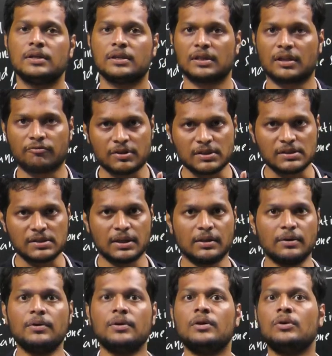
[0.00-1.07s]
The first thing
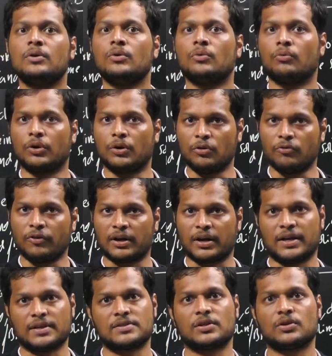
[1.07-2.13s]
we do for
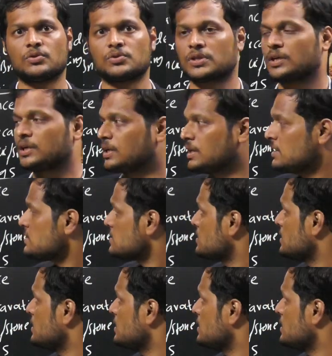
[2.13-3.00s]
execution is